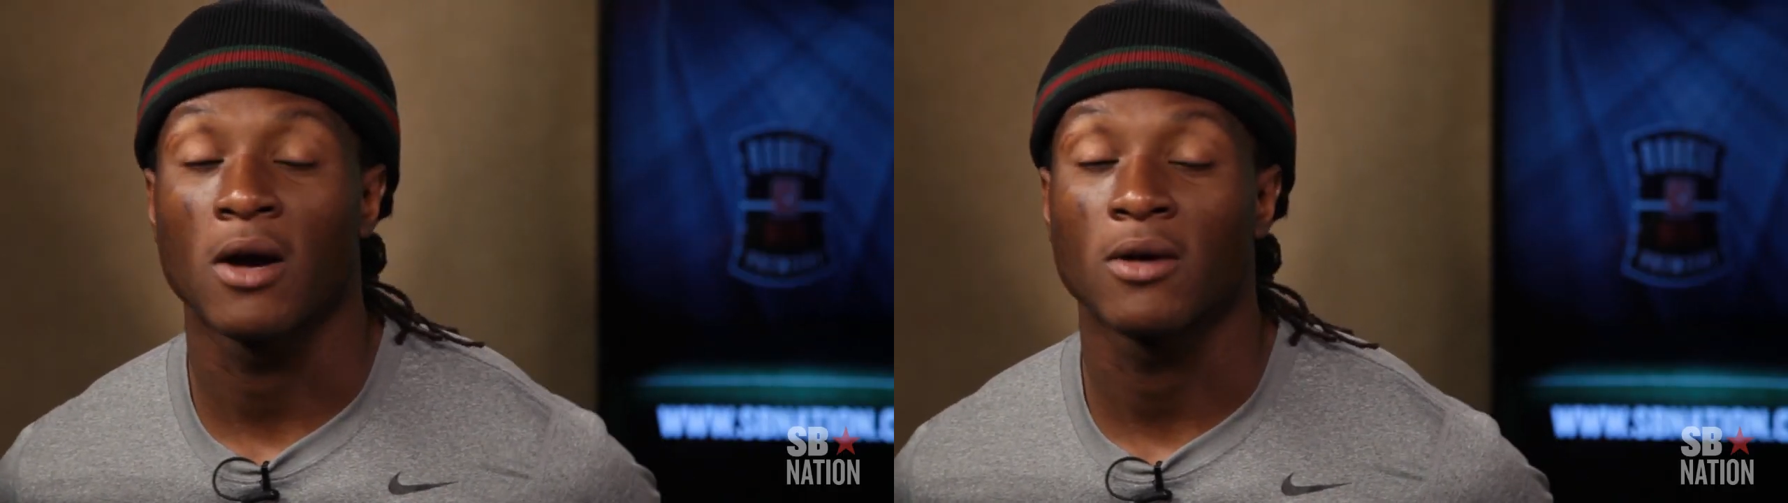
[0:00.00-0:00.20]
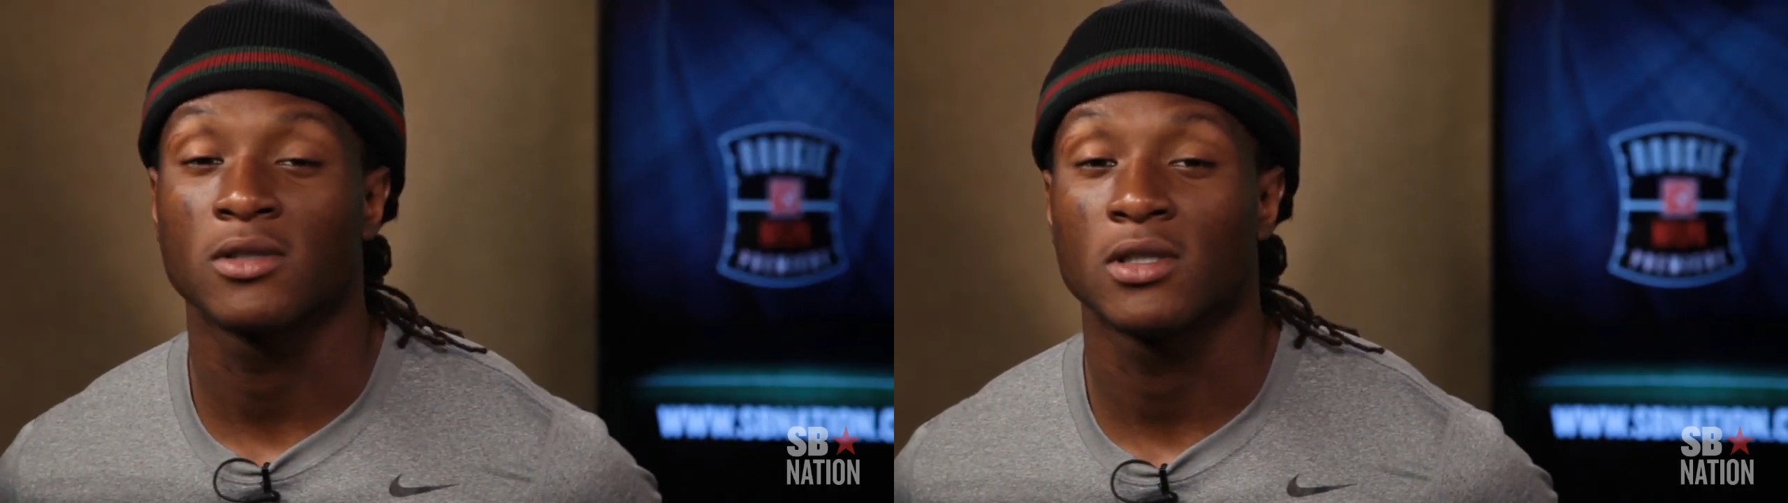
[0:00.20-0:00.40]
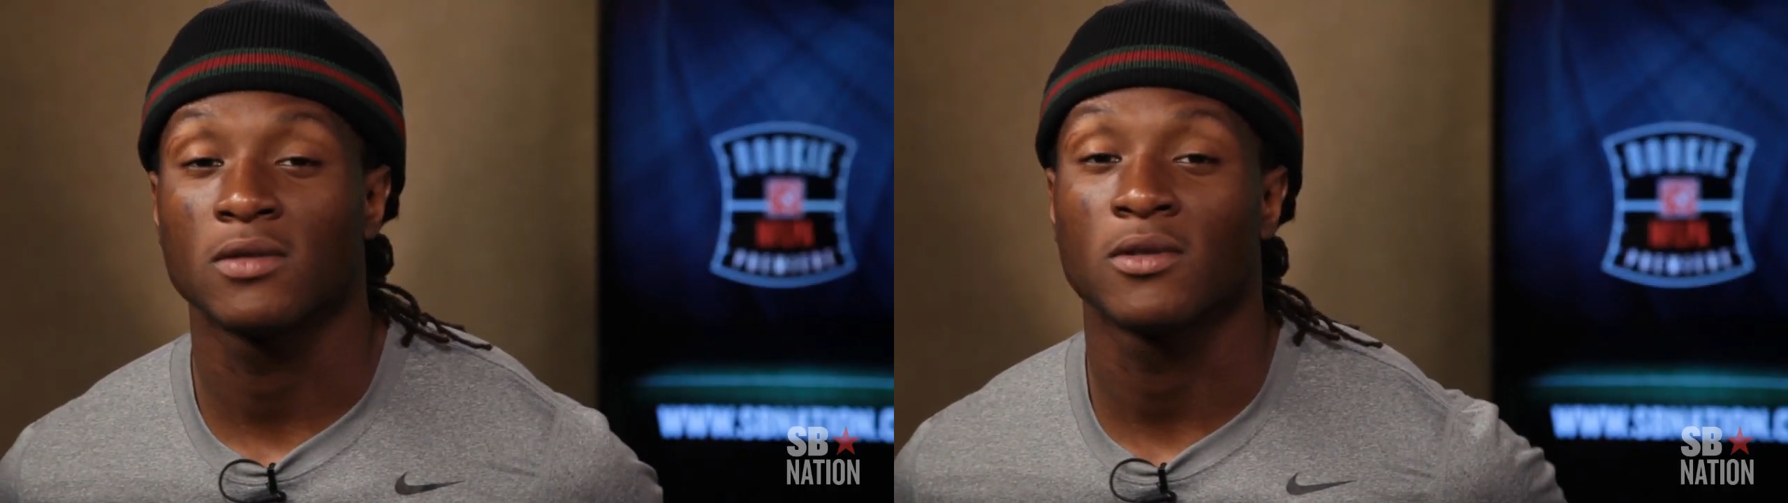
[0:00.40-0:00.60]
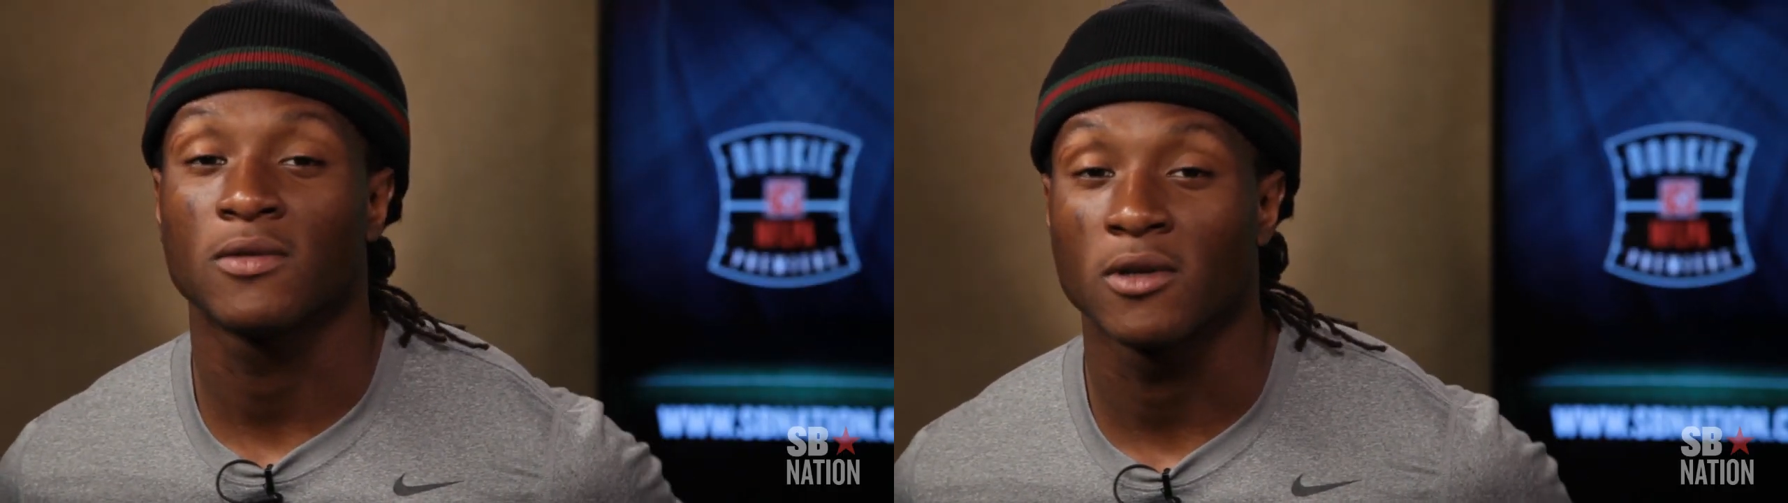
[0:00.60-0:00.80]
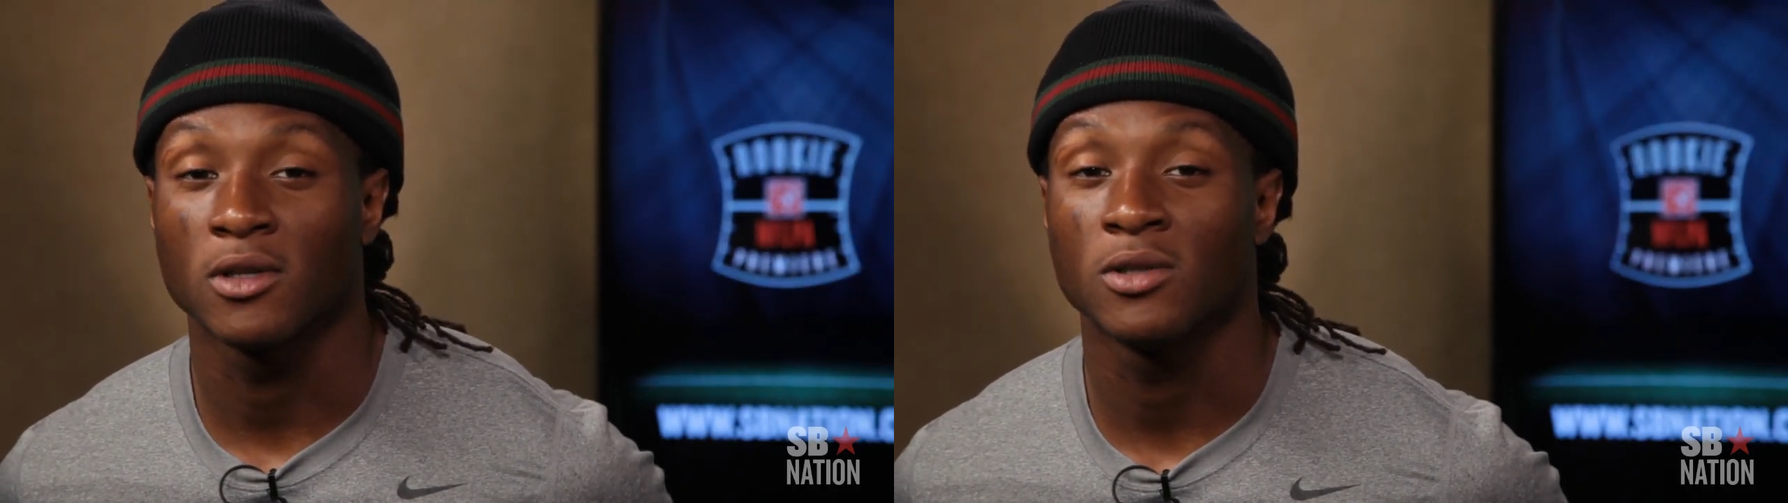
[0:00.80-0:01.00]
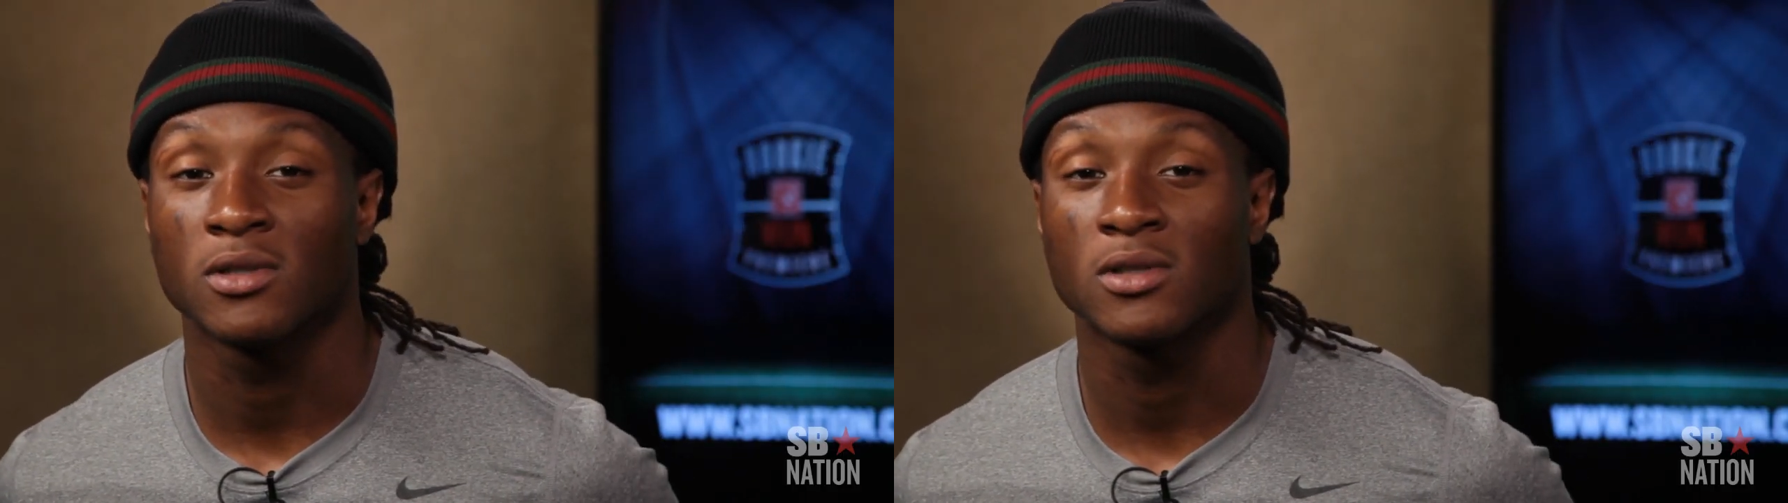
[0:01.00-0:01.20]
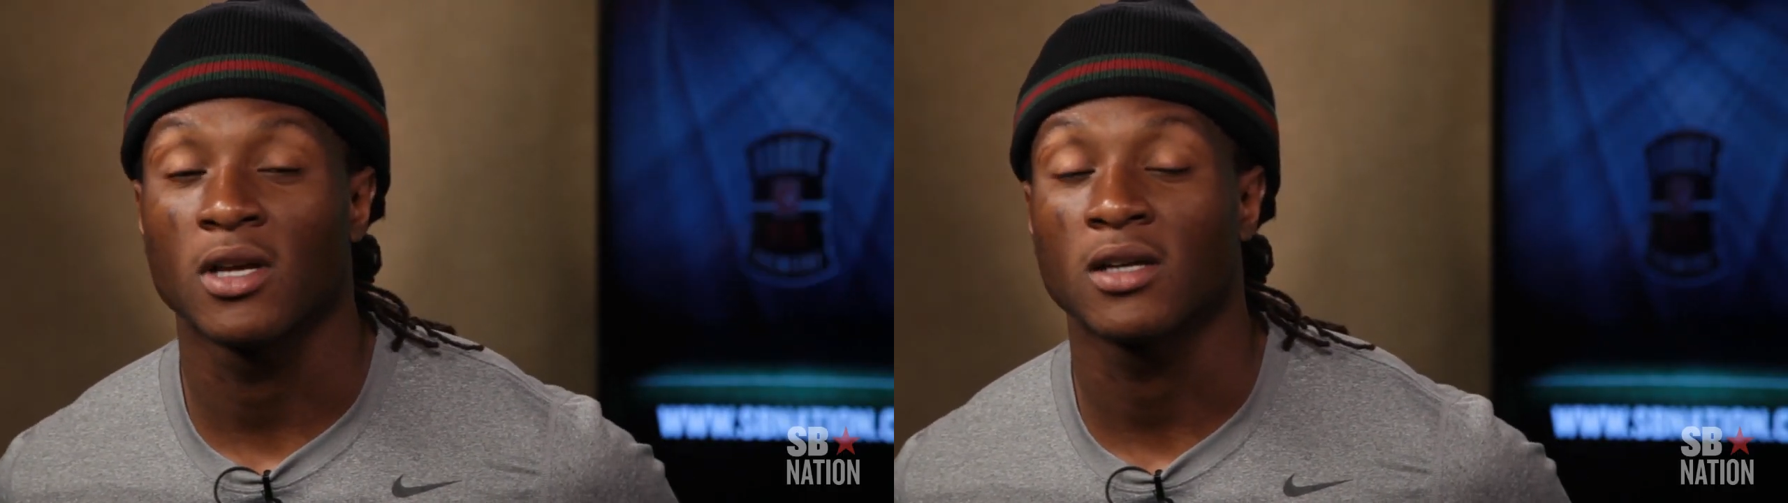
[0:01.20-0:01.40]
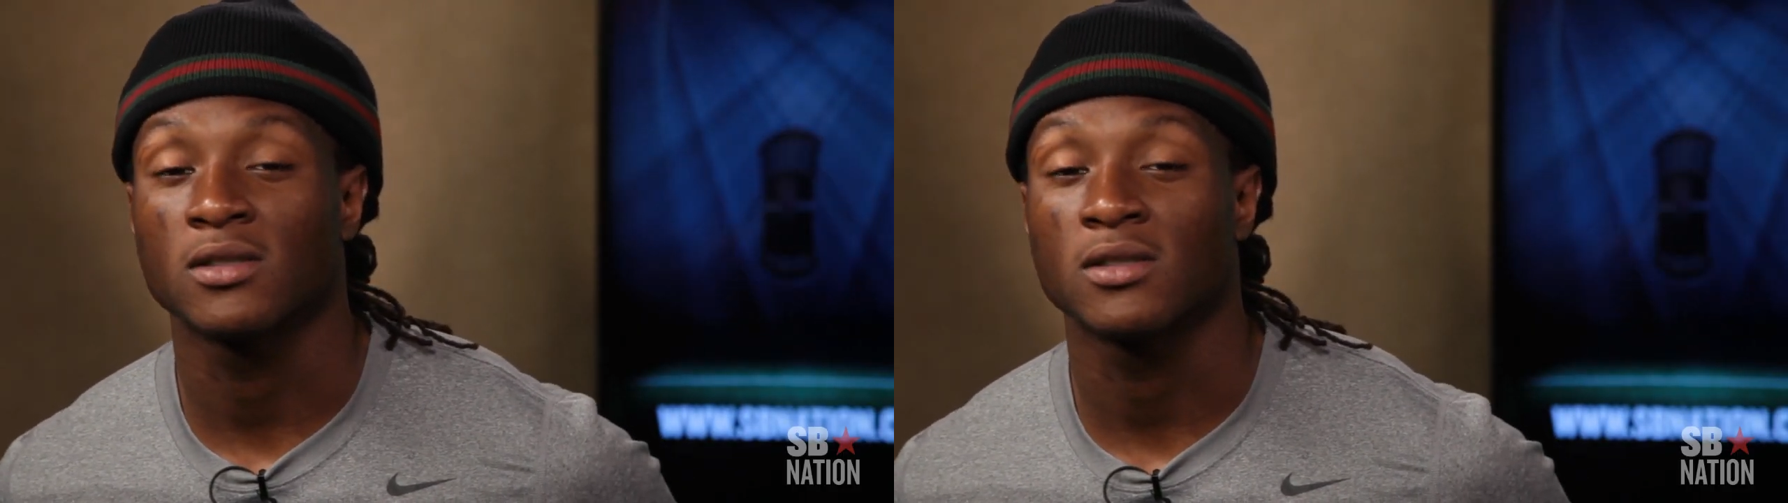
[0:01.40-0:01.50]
I just ran the story this week